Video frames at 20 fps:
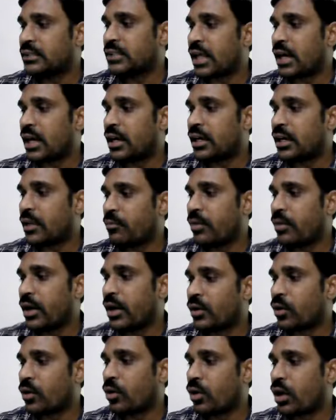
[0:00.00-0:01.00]
the
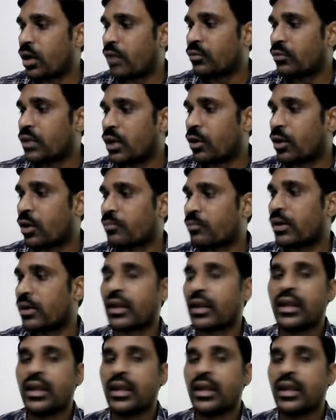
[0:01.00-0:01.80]
ultimate goal of the government.